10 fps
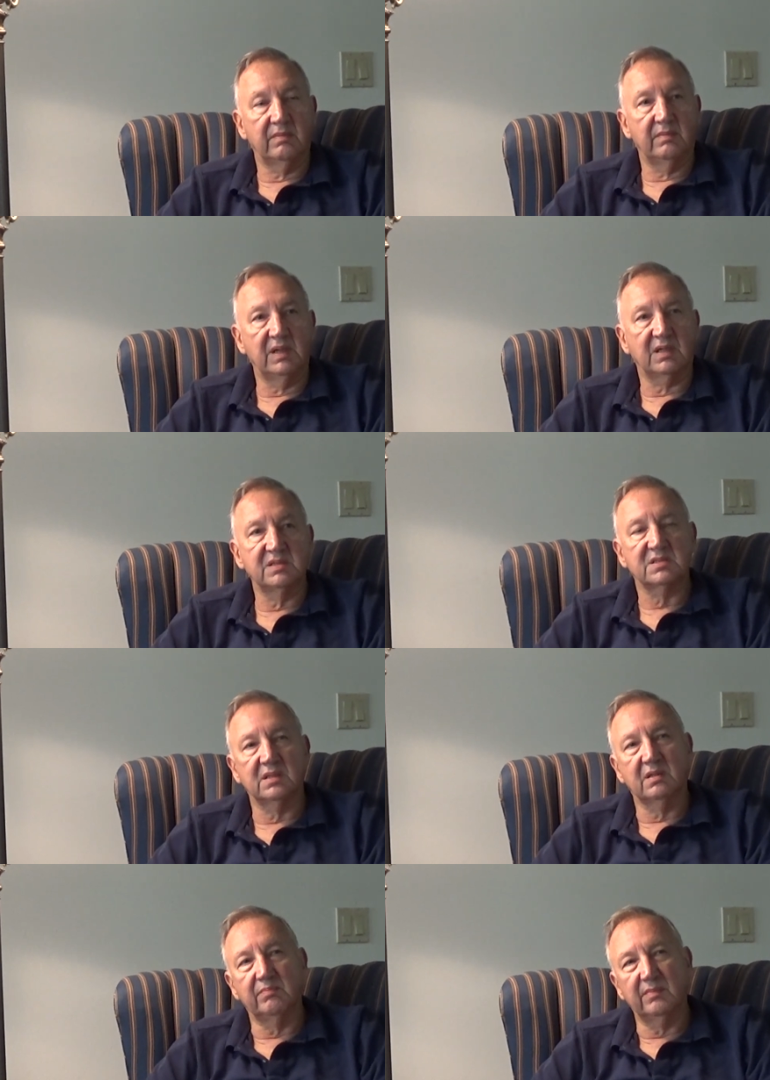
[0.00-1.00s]
because
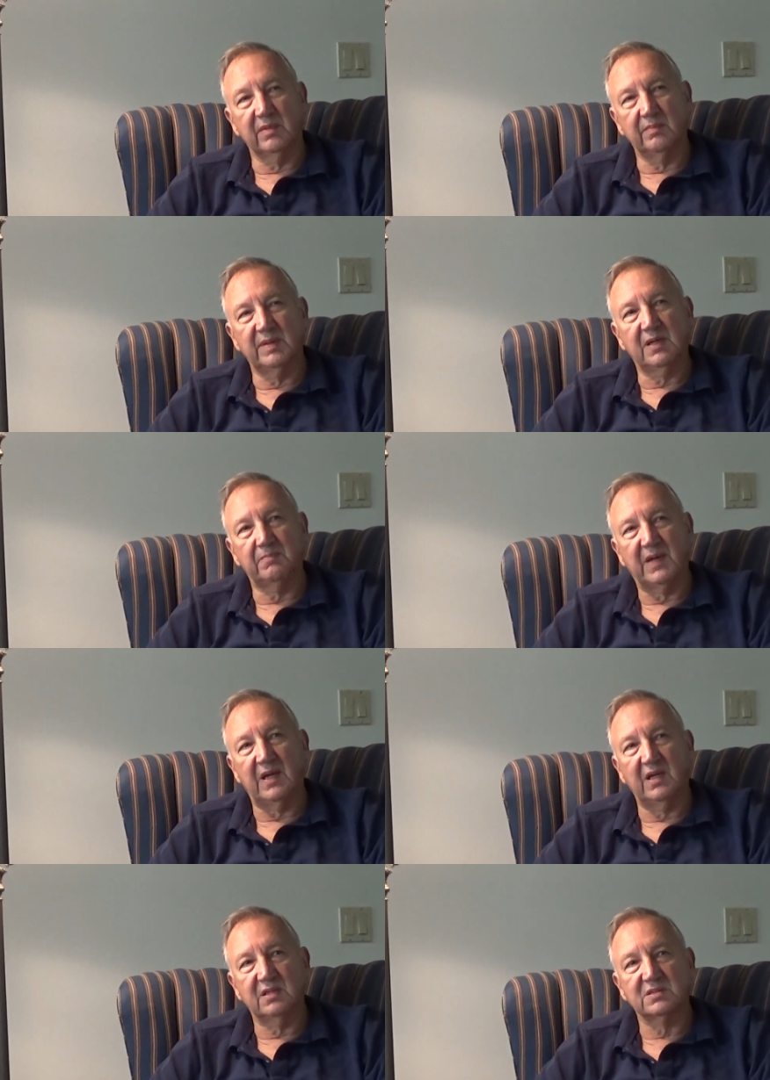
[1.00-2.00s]
the big
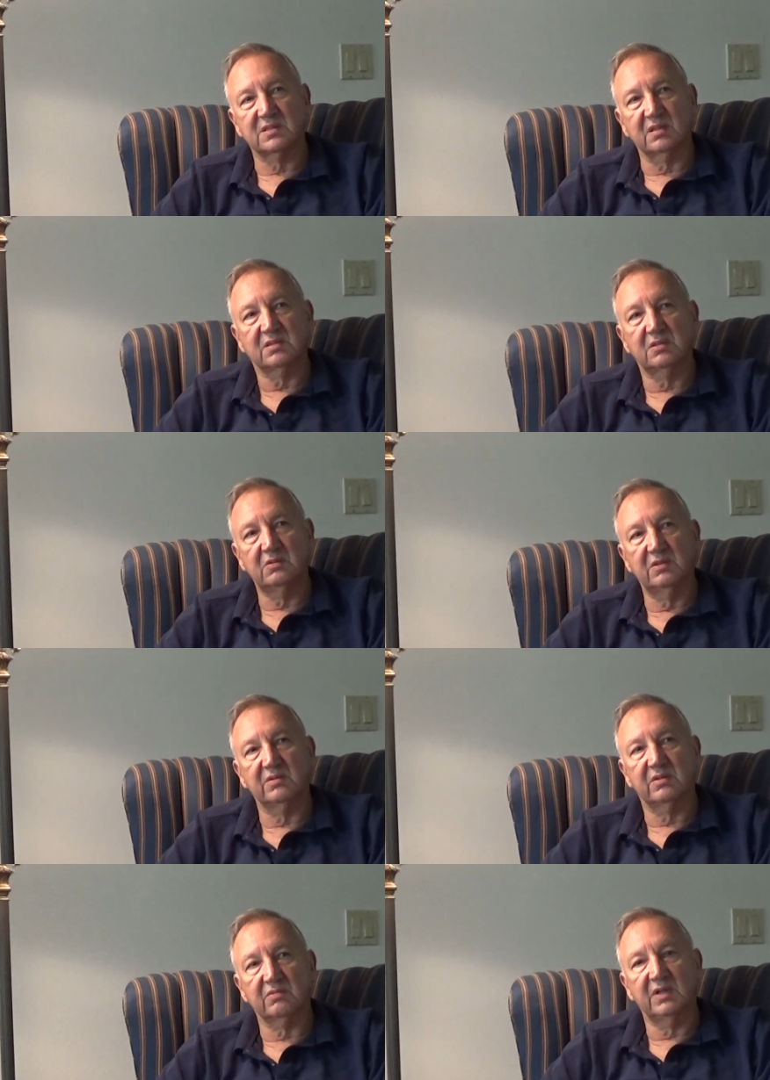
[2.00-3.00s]
pain is 2 to
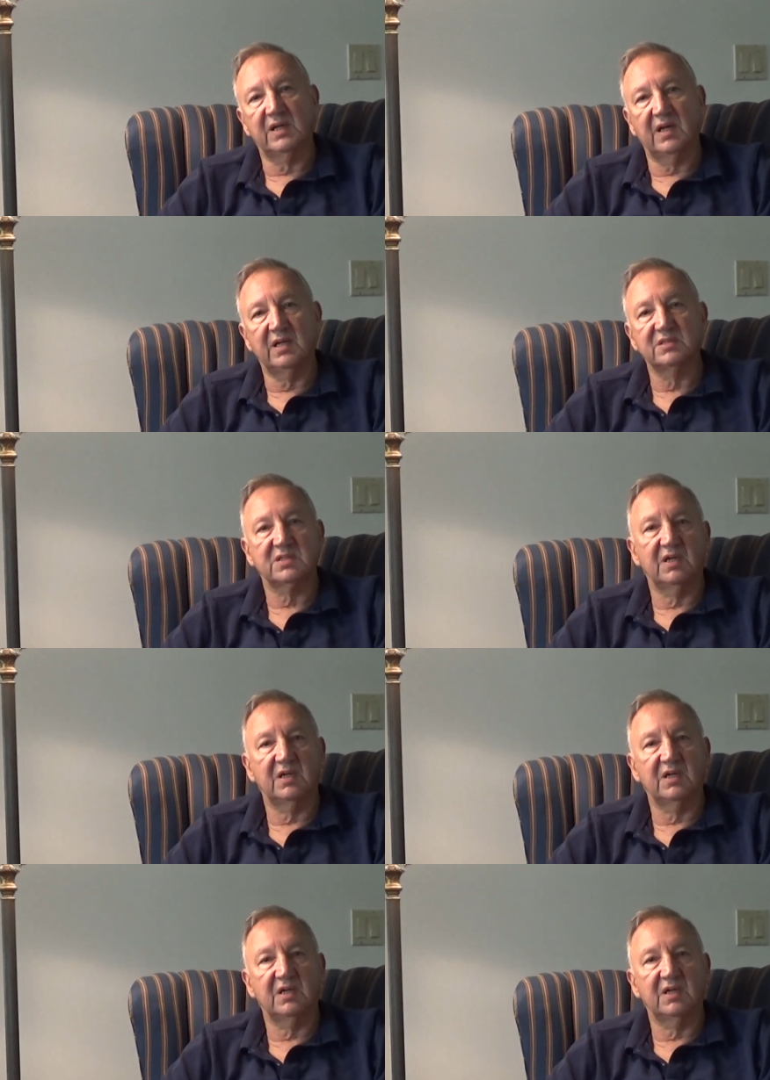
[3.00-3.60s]
3 days